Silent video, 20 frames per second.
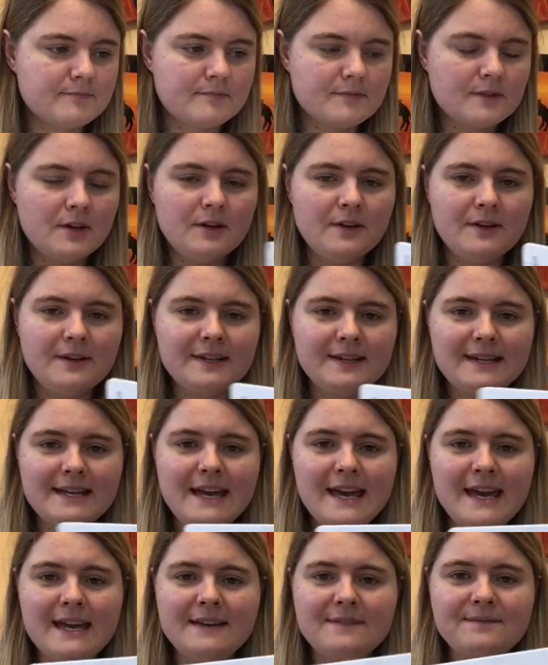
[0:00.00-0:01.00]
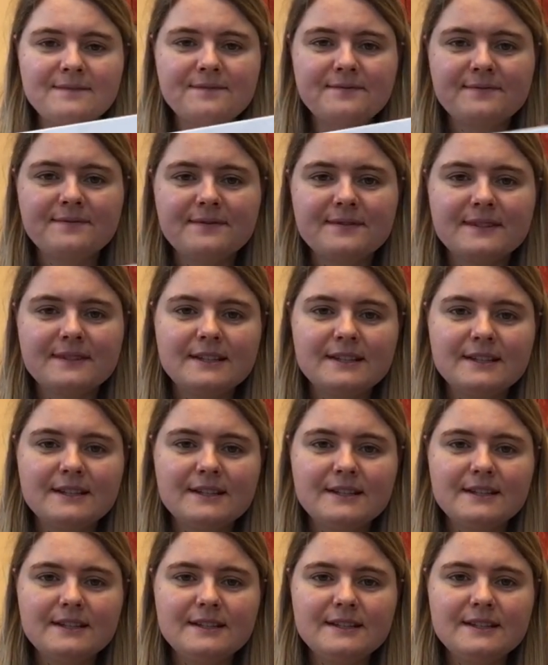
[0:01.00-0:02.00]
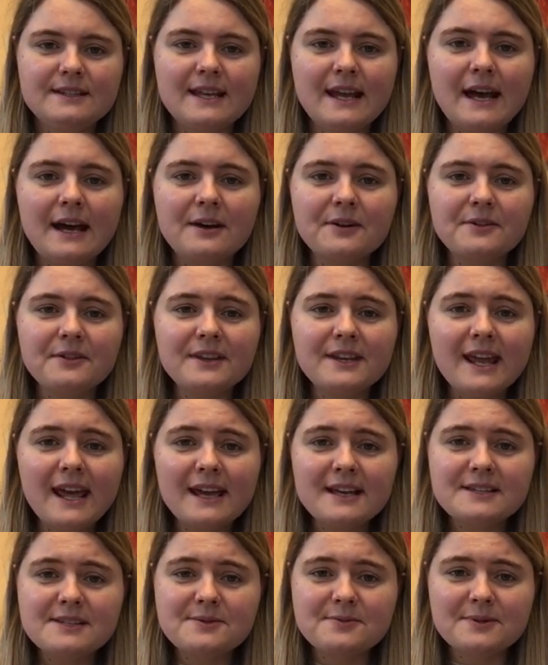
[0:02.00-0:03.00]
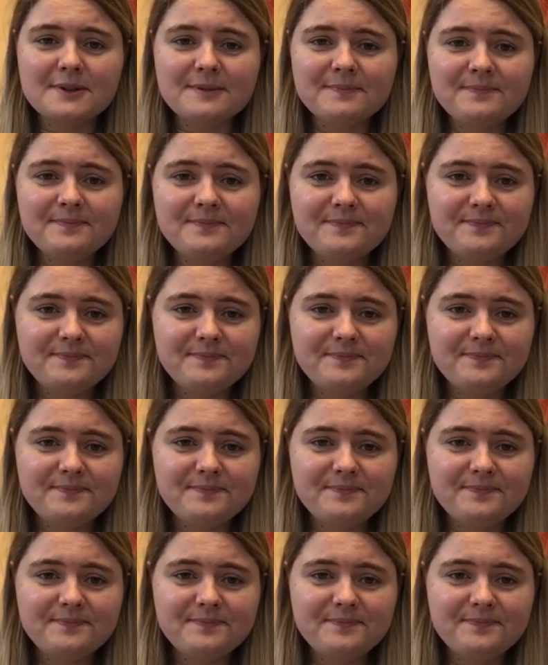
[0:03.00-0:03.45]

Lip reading: Okay. Now the next one,